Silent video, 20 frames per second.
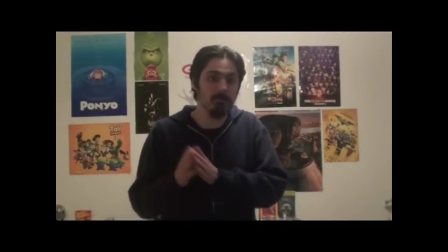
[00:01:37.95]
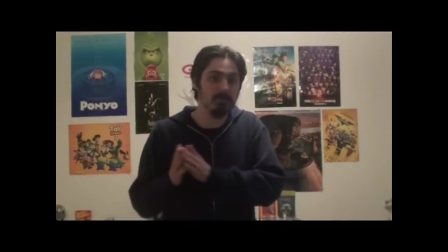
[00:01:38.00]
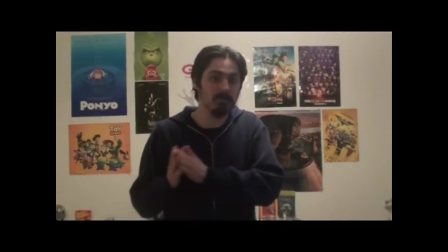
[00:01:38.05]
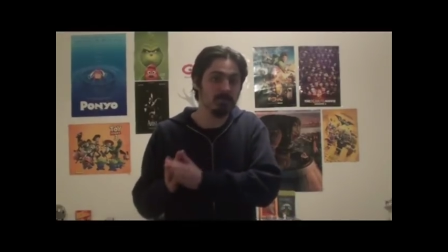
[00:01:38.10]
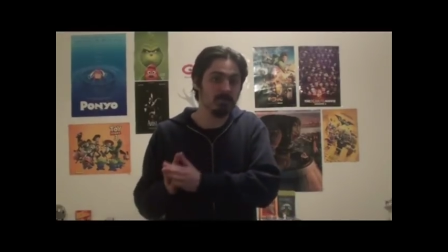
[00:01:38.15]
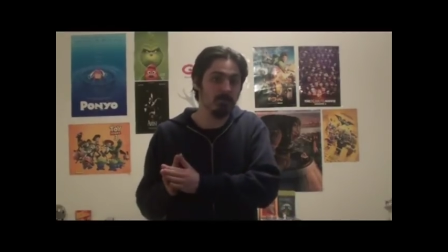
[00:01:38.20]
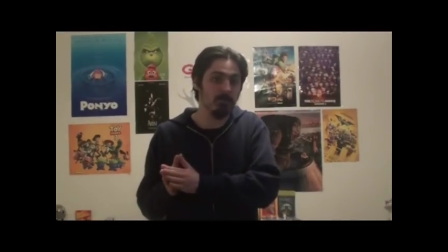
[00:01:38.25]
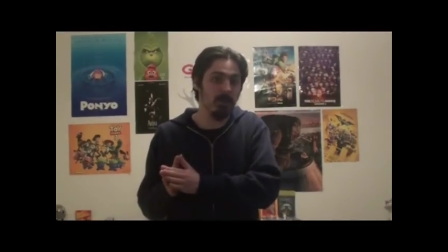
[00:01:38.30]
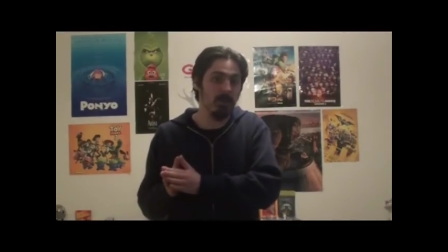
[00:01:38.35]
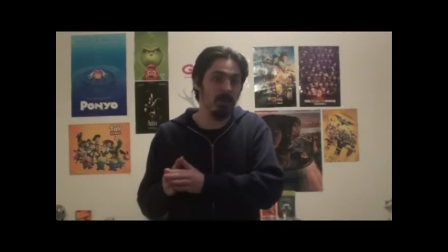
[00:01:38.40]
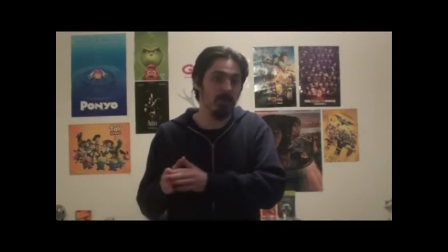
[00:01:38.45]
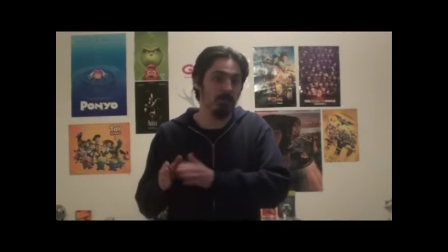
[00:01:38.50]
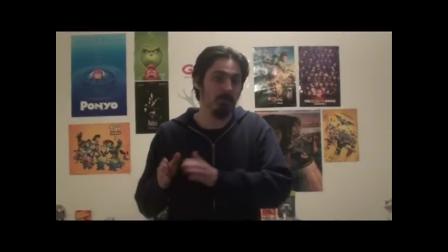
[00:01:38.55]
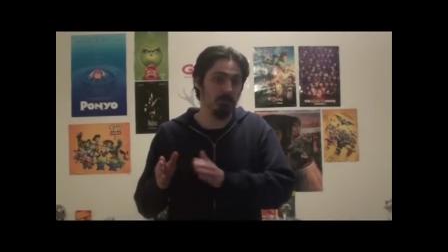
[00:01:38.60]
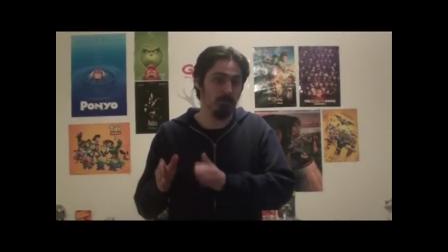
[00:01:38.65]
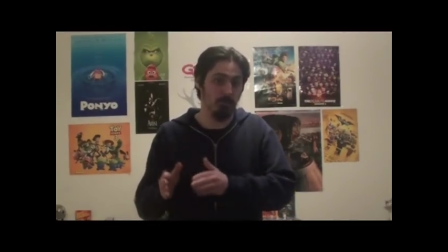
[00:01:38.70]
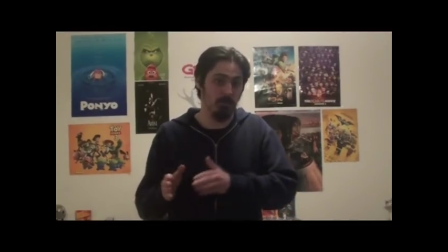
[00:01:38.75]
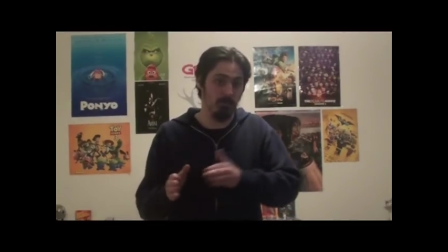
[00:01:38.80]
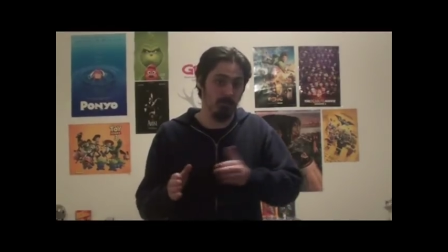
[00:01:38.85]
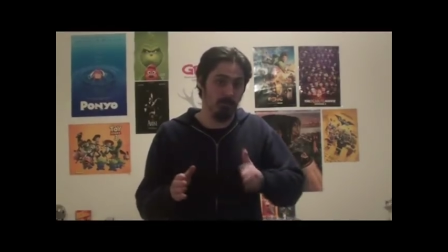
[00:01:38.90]
me smile
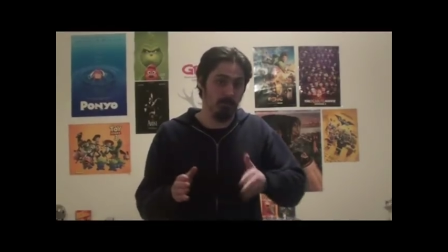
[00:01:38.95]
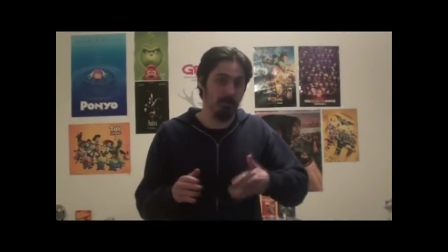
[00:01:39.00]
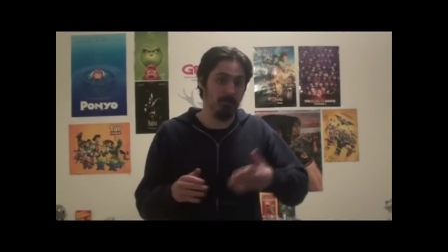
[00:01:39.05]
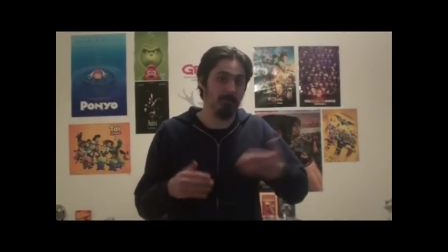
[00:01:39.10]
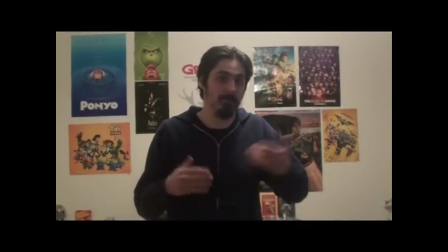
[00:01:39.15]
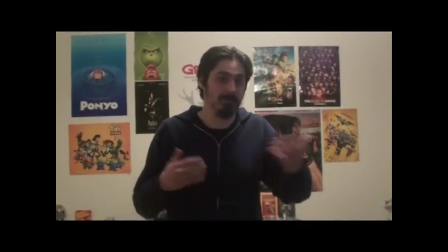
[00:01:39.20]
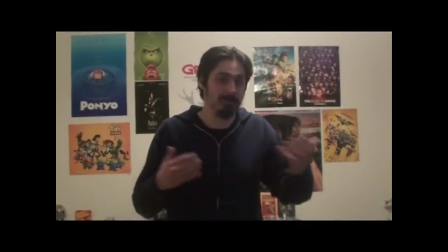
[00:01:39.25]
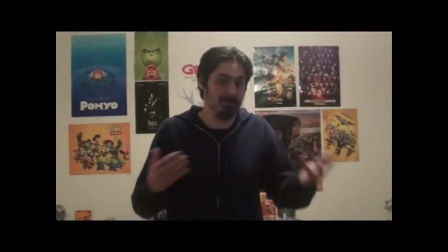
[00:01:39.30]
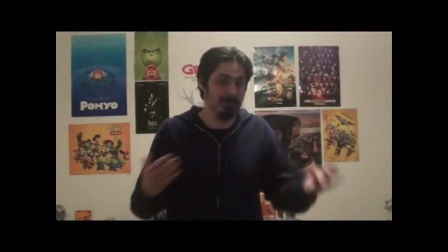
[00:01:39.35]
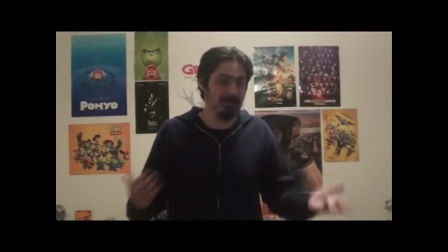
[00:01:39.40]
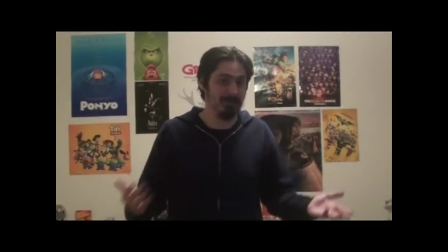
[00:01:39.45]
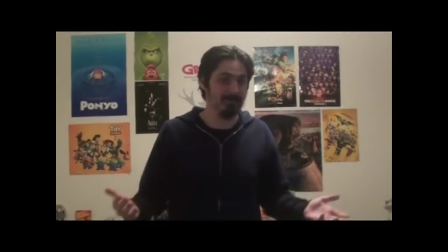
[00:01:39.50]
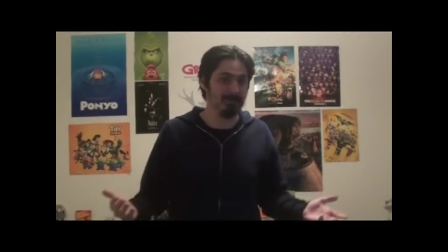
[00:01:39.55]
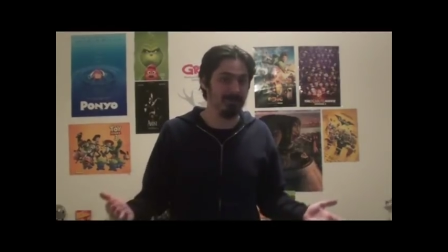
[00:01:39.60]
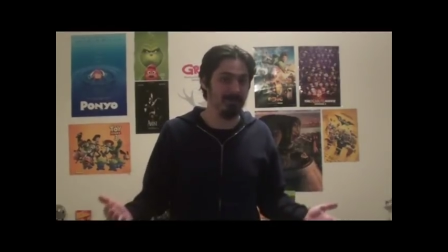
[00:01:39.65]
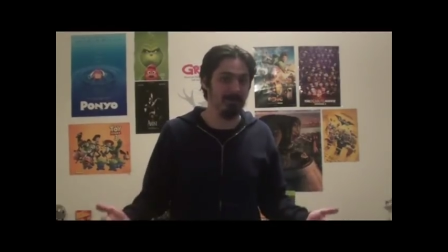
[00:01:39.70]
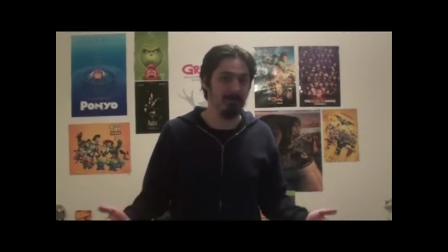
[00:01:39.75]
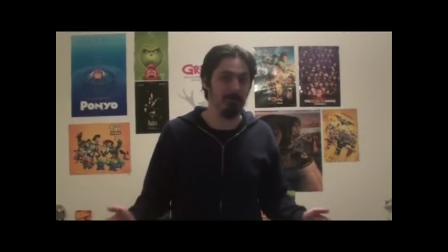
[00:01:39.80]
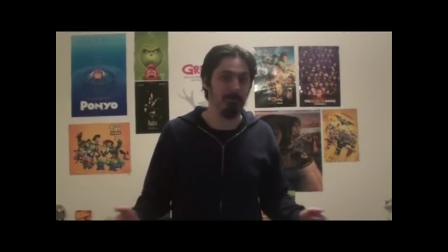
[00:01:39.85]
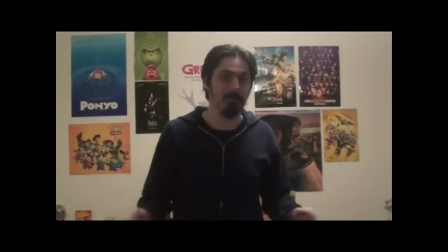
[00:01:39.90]
through pretty much the
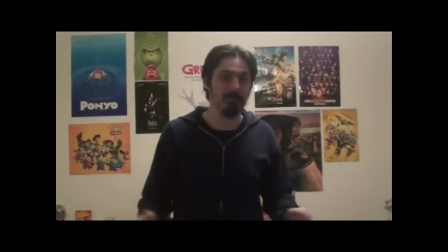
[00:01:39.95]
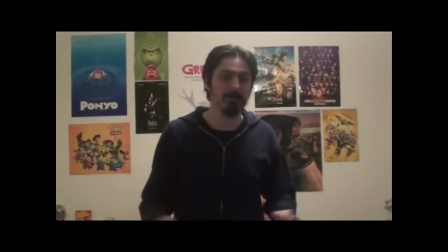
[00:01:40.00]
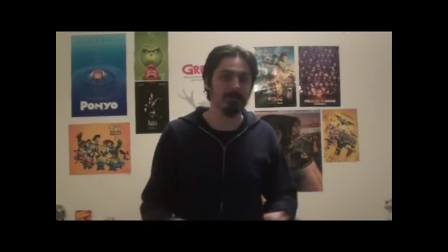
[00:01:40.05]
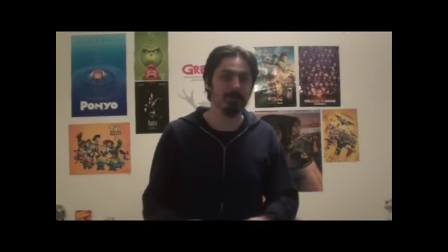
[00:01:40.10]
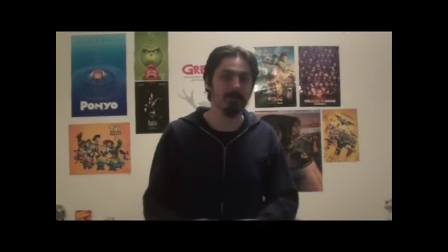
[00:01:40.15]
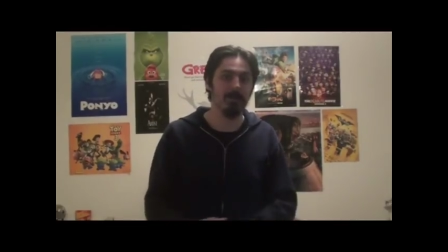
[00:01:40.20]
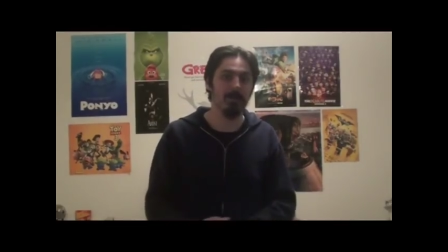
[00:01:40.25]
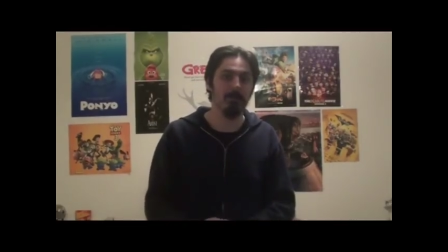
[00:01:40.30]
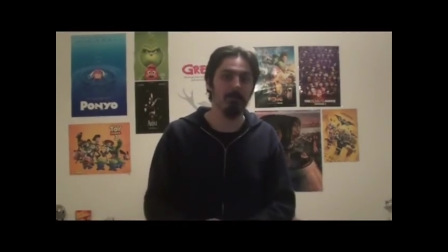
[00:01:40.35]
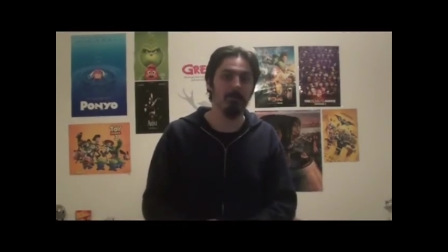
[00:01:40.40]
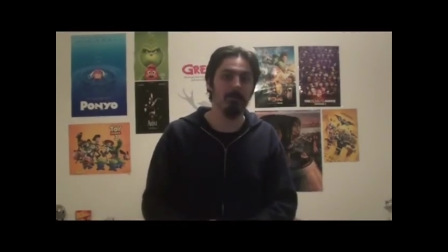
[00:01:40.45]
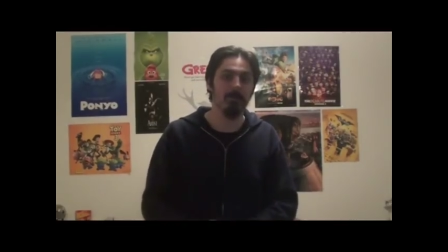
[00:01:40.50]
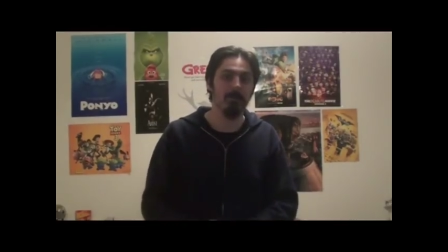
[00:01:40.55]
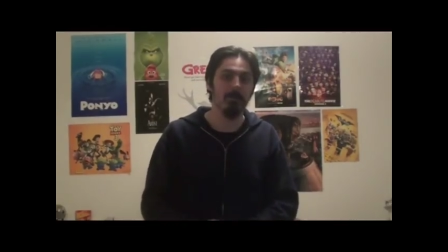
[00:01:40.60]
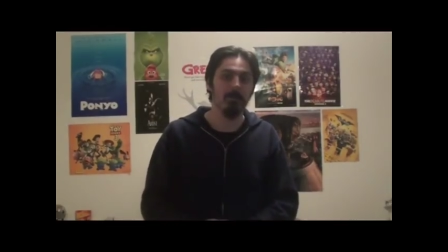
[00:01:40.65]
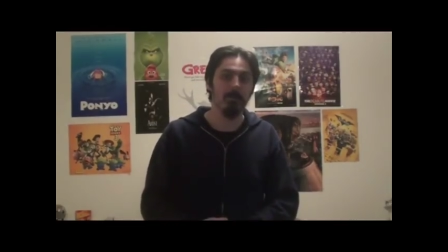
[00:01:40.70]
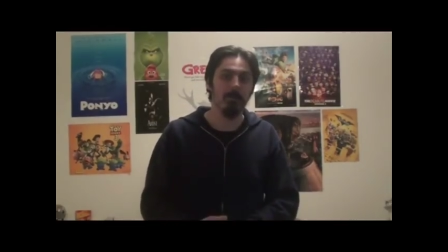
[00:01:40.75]
entire runtime,